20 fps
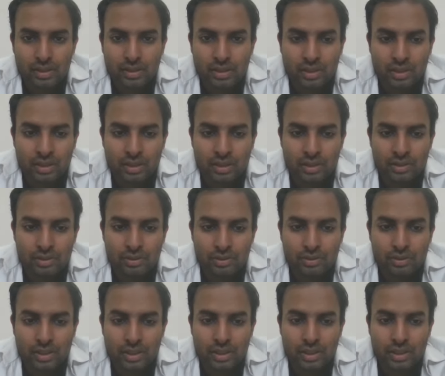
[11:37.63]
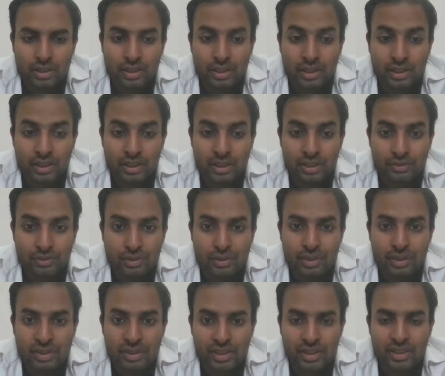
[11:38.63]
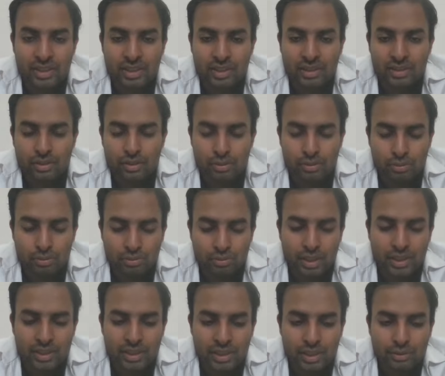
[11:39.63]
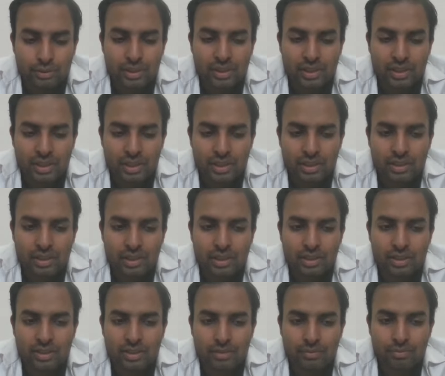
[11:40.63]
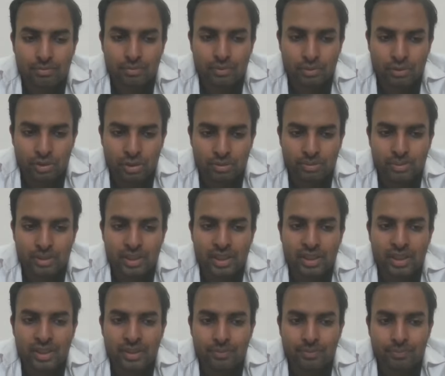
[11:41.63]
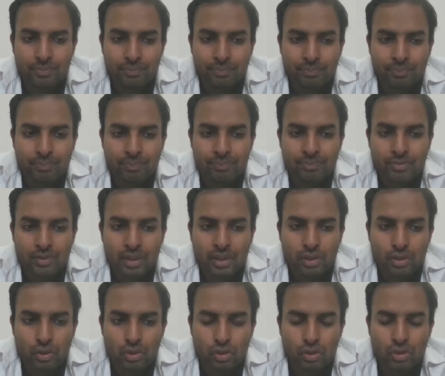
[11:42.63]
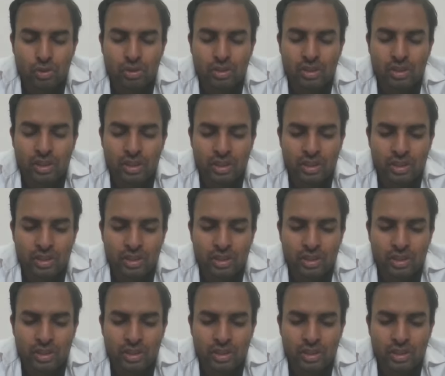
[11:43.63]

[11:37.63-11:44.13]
Uh, and as far as so right now, I think that Germany should